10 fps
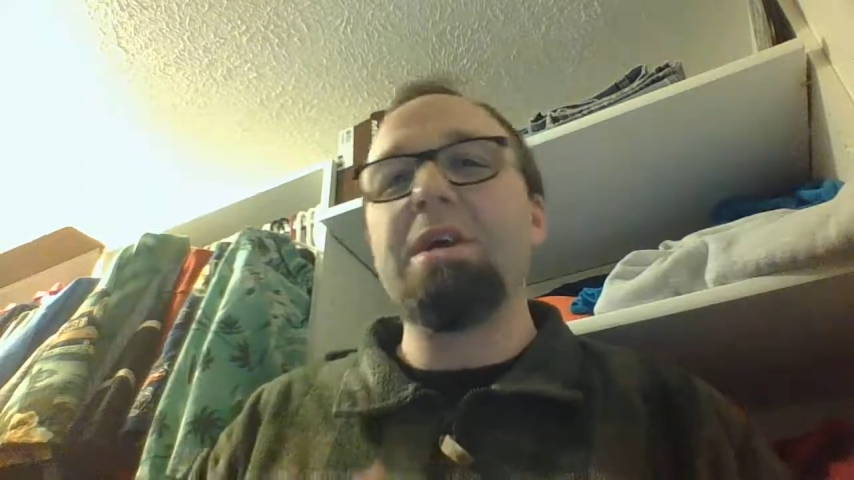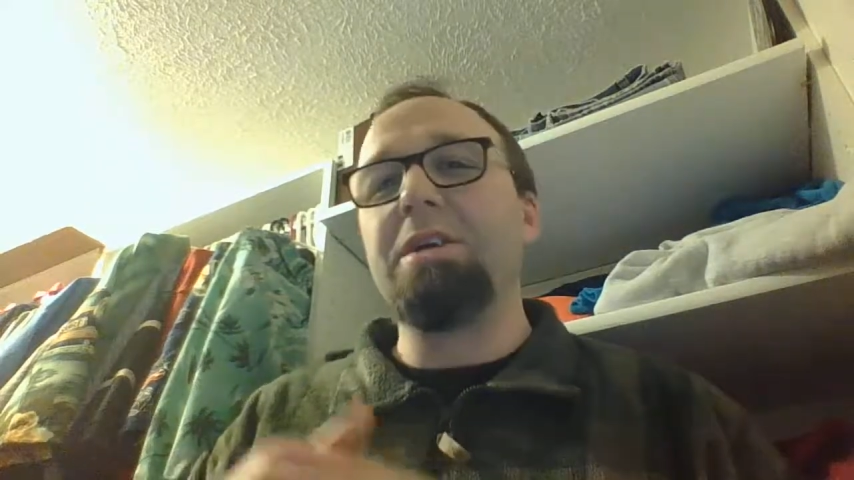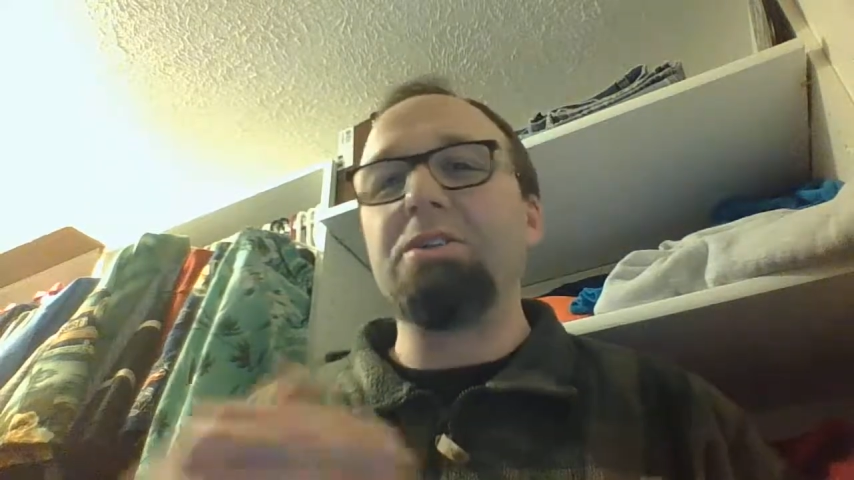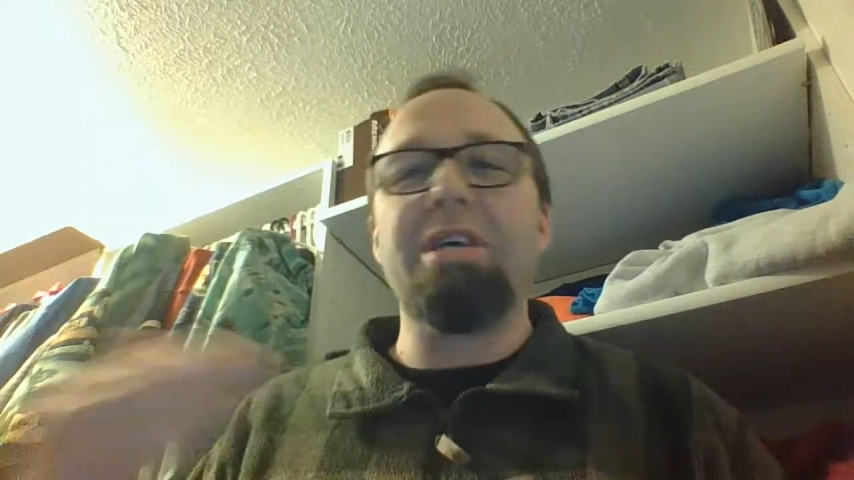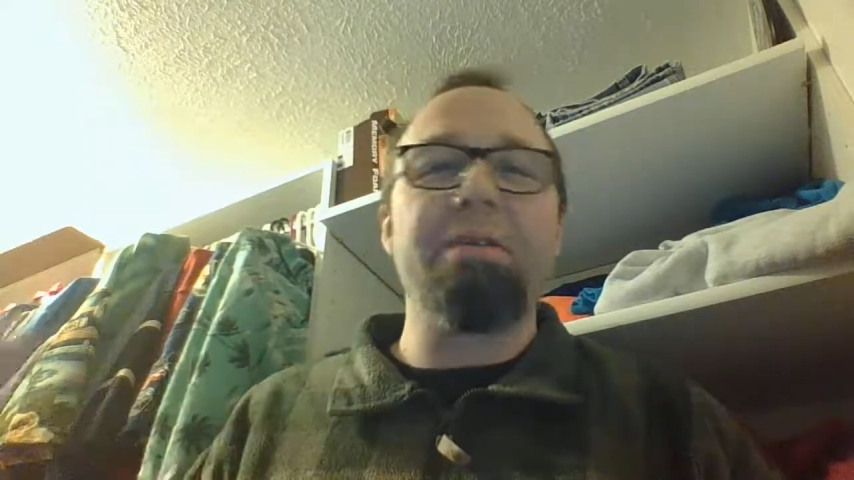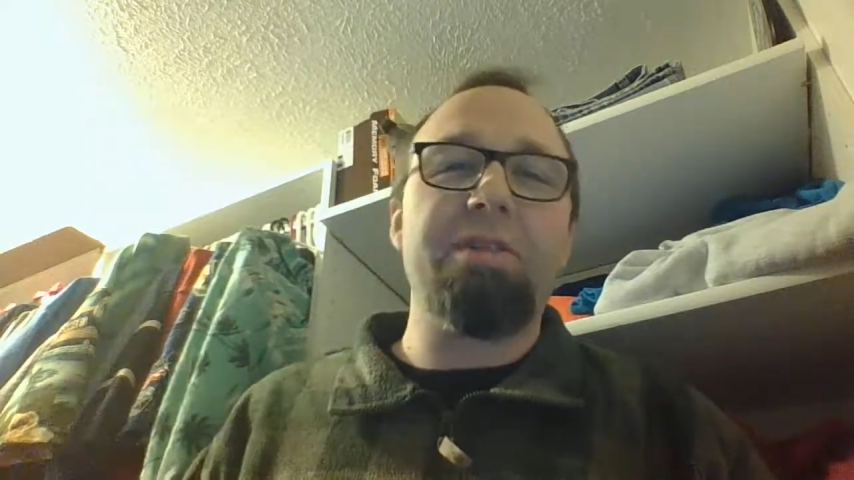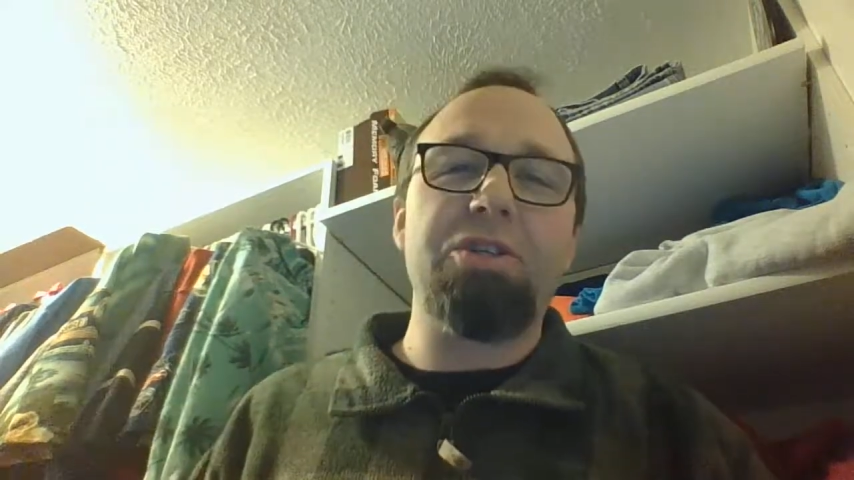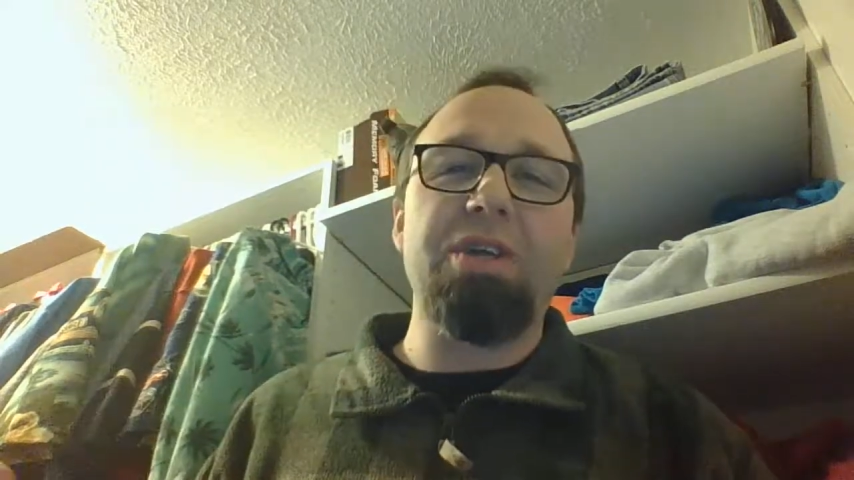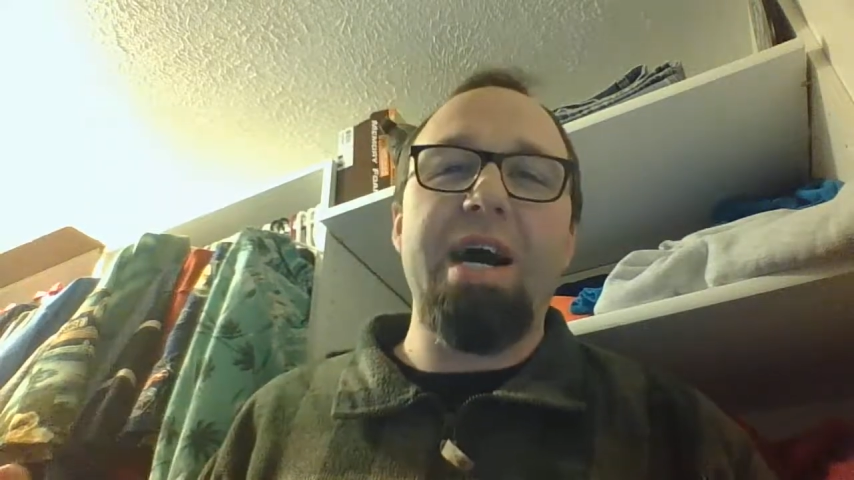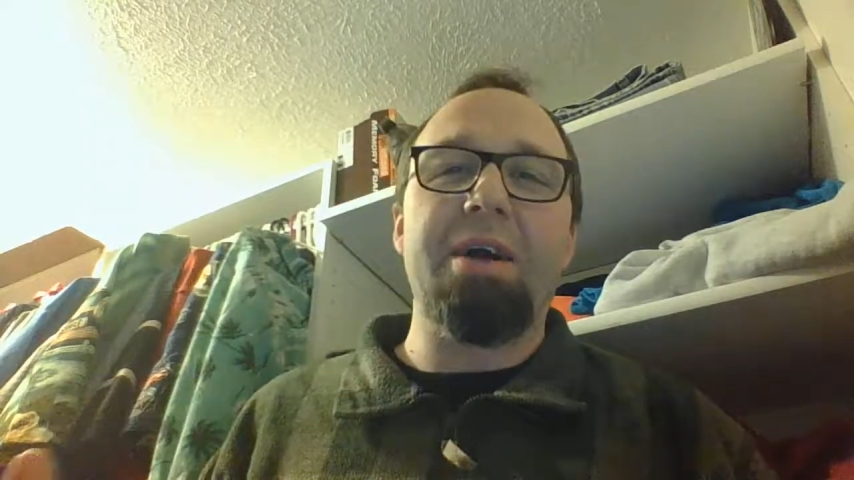yourself and a
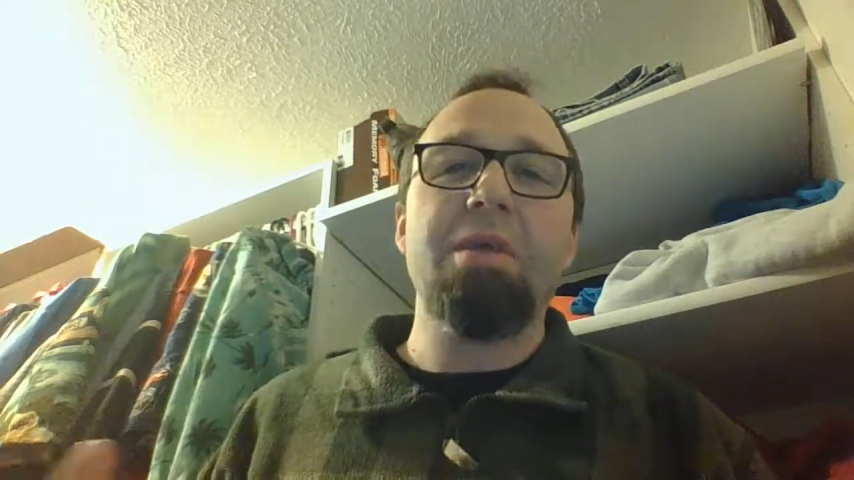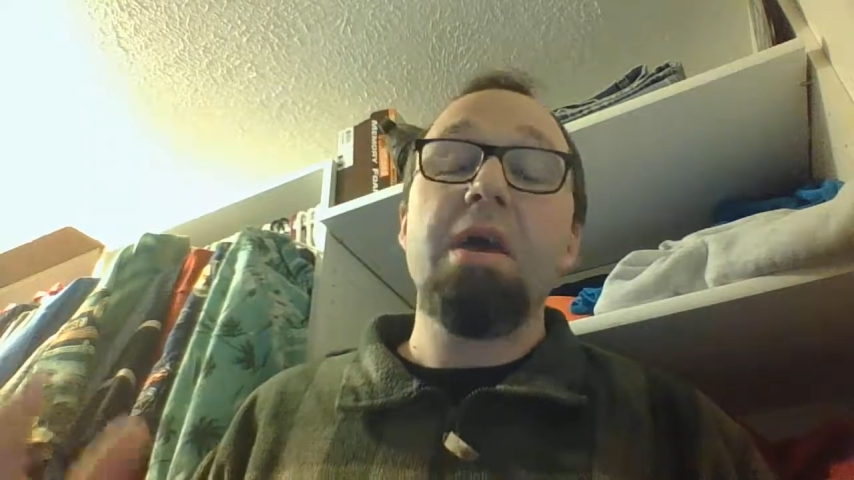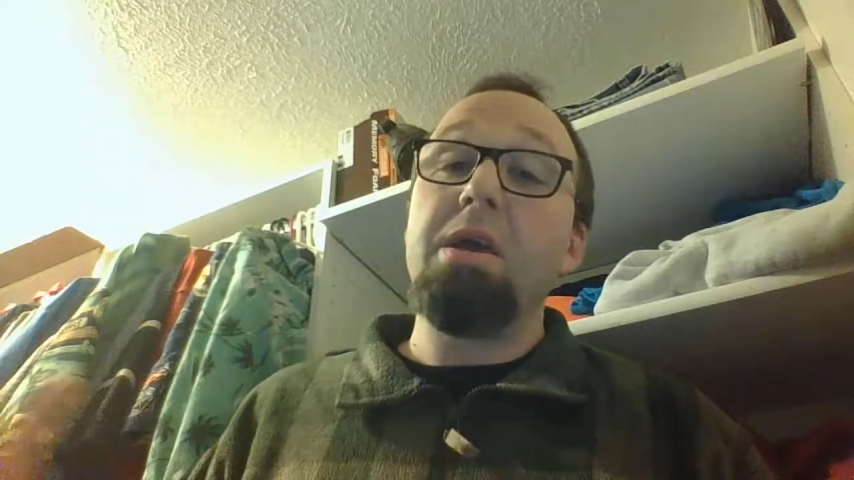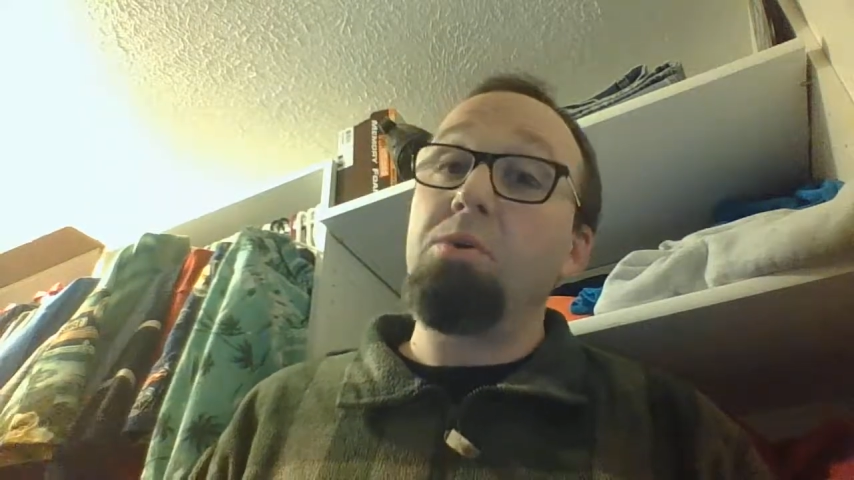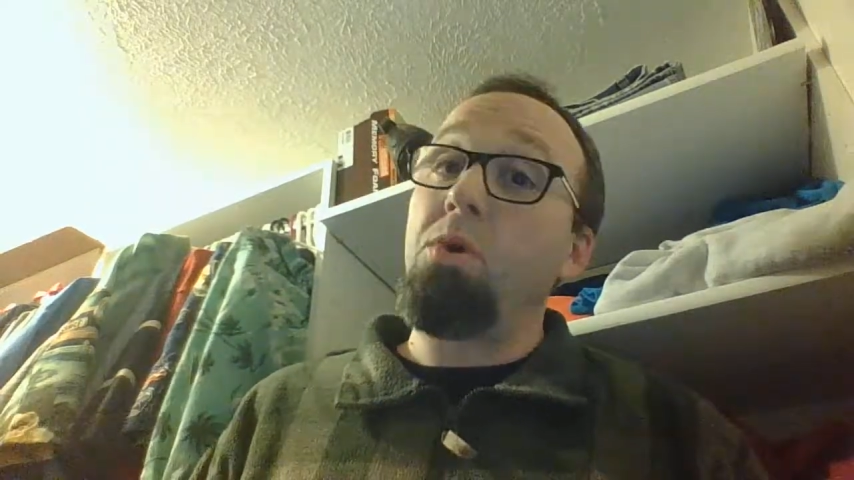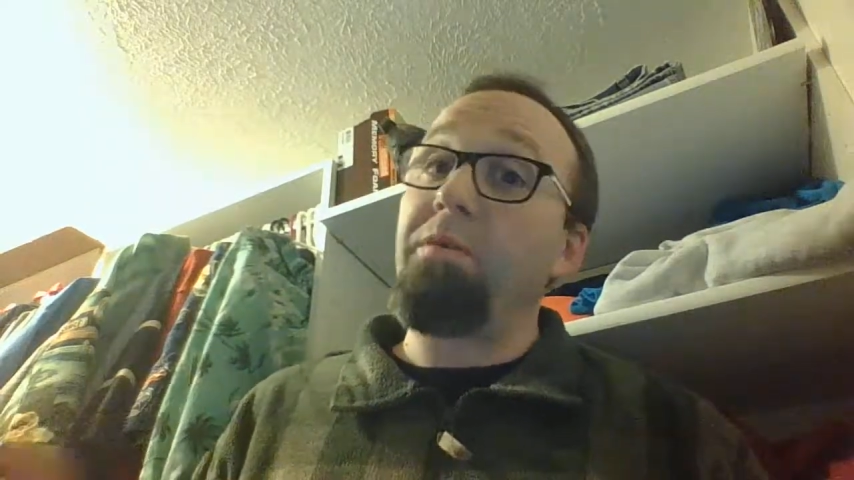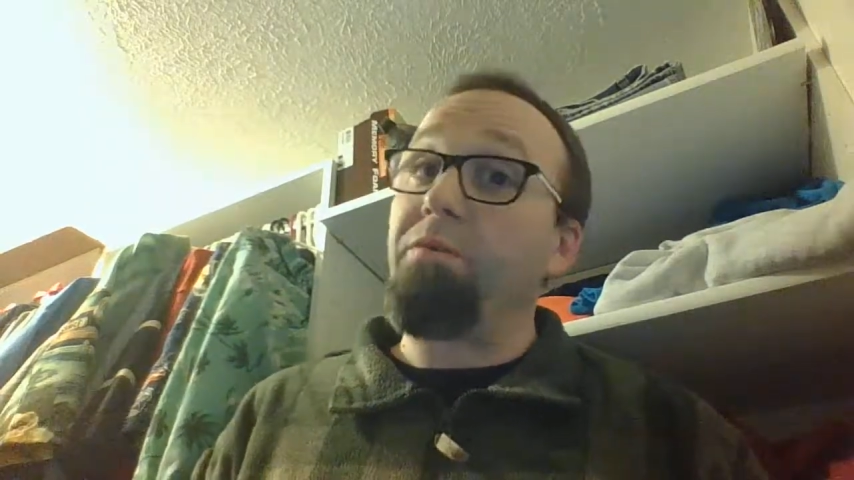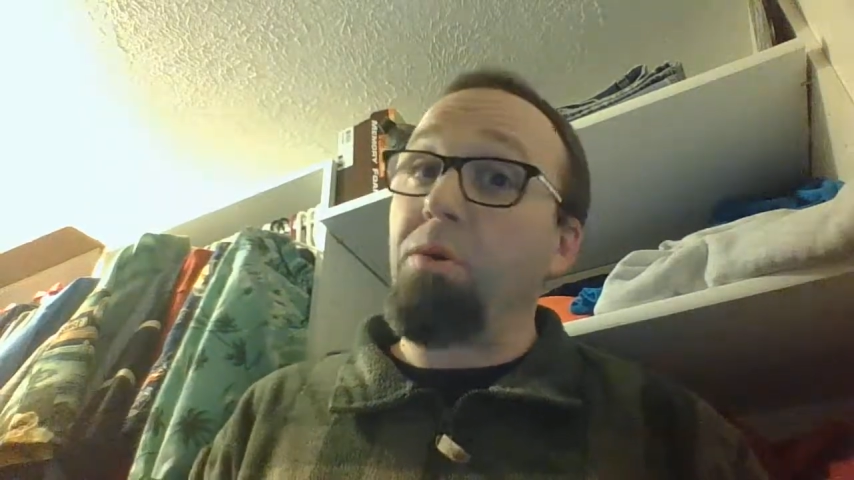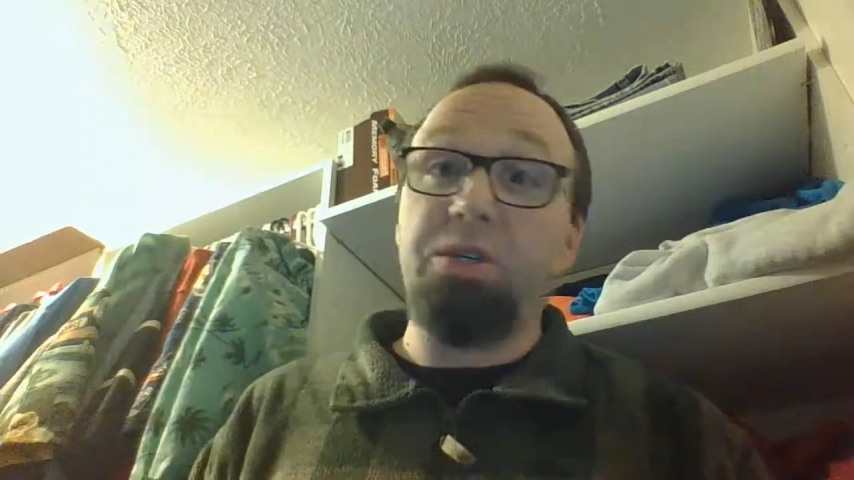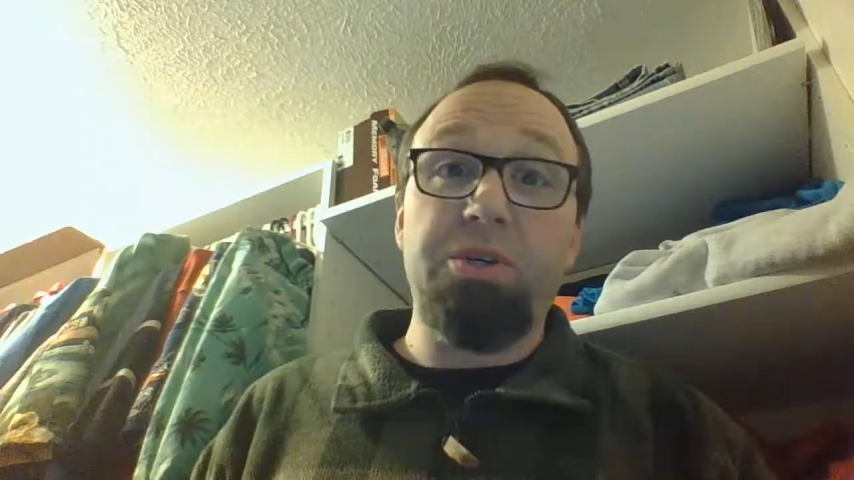child, in order
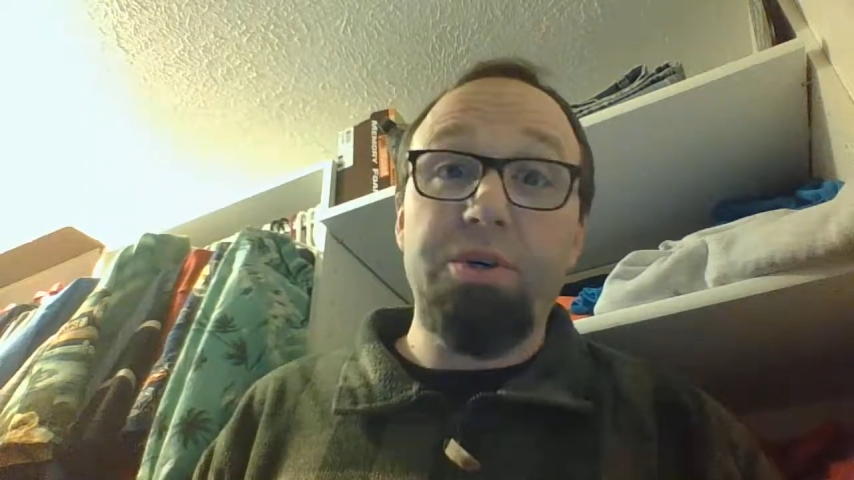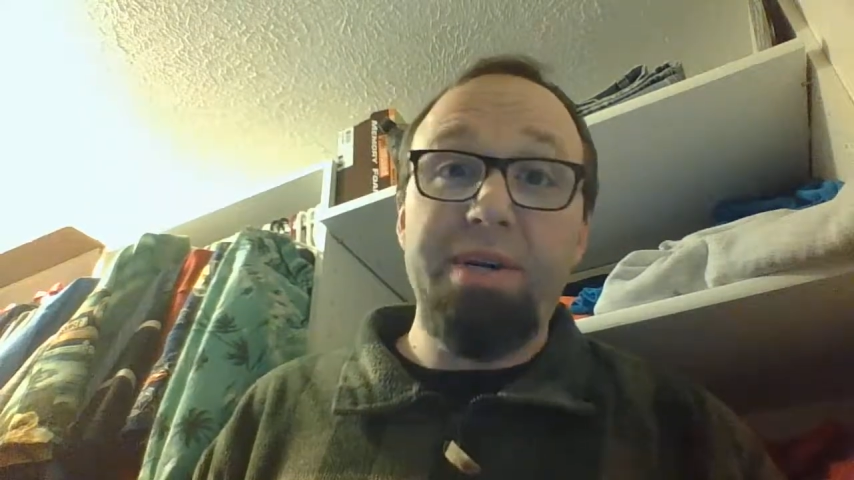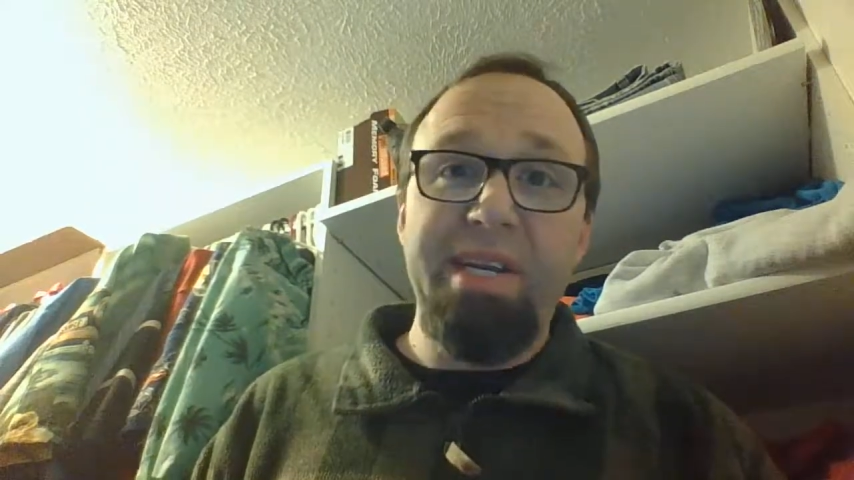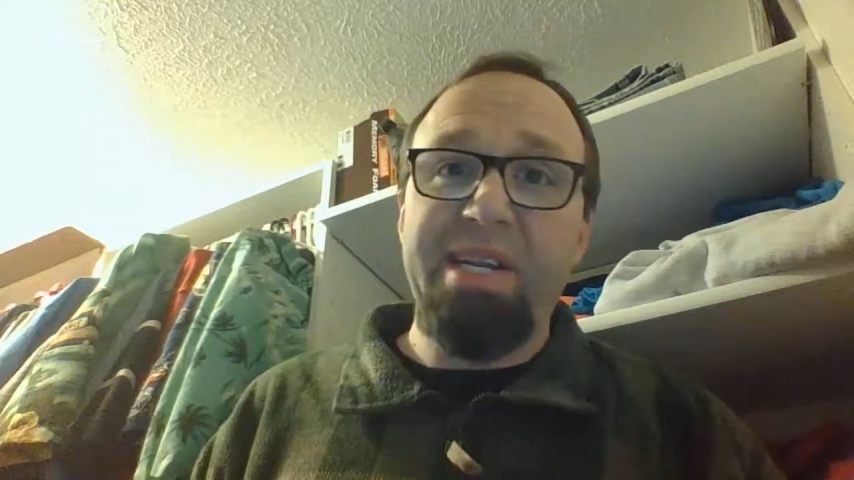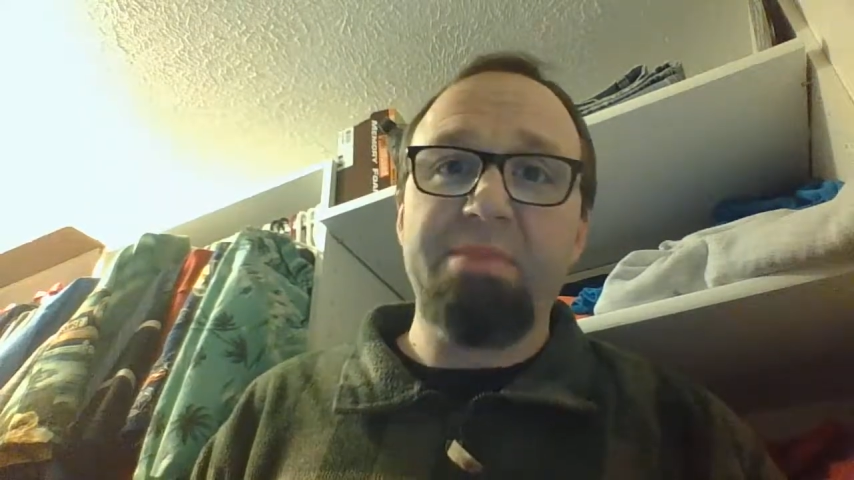for maternity